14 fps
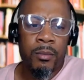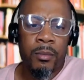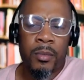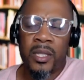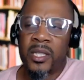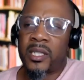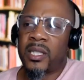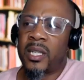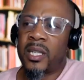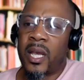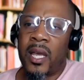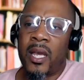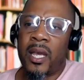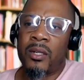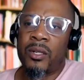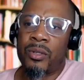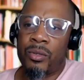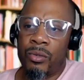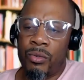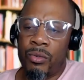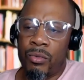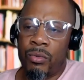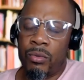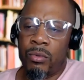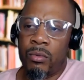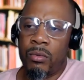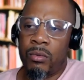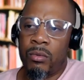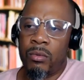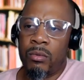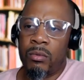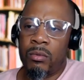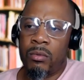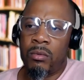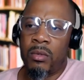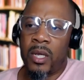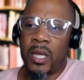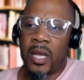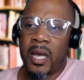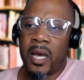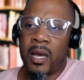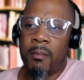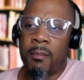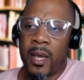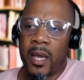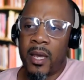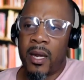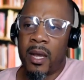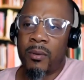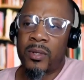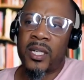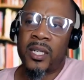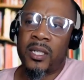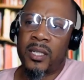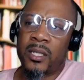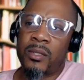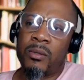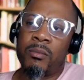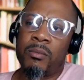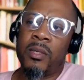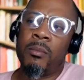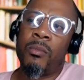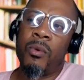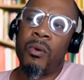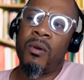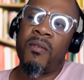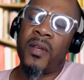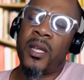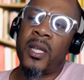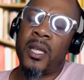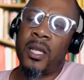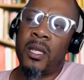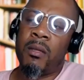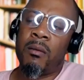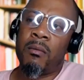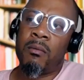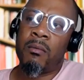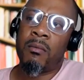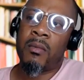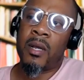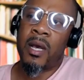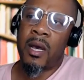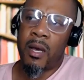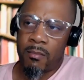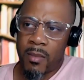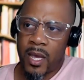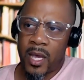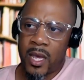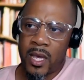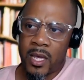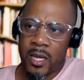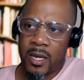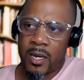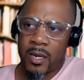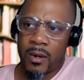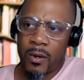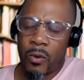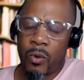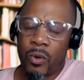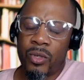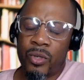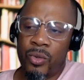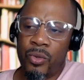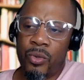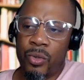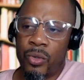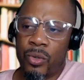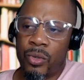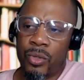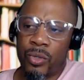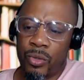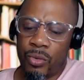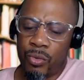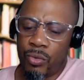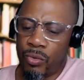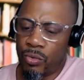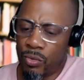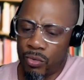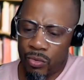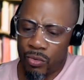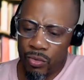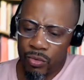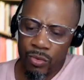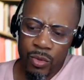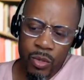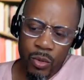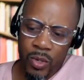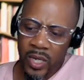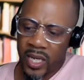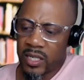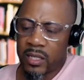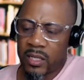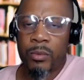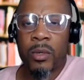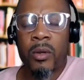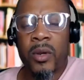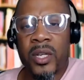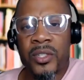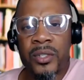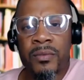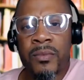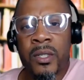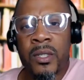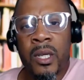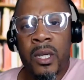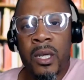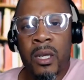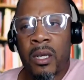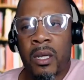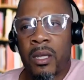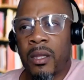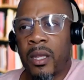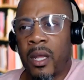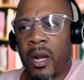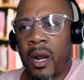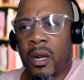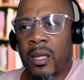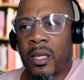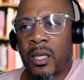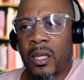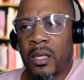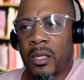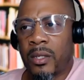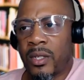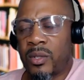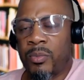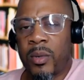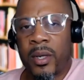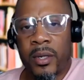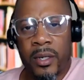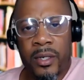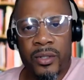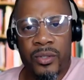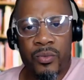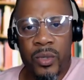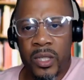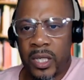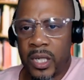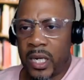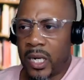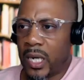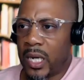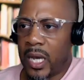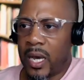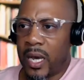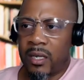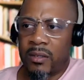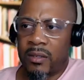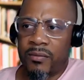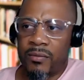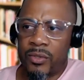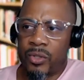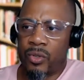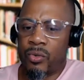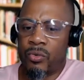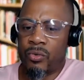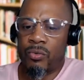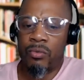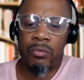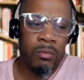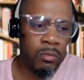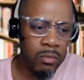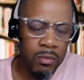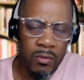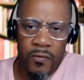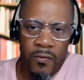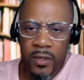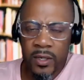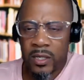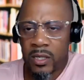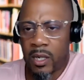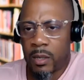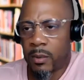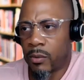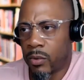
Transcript: But this can add to in combat. I would say this will be more of a combat or a tool to go against the regression that our kids experience when they're out of school for the summer.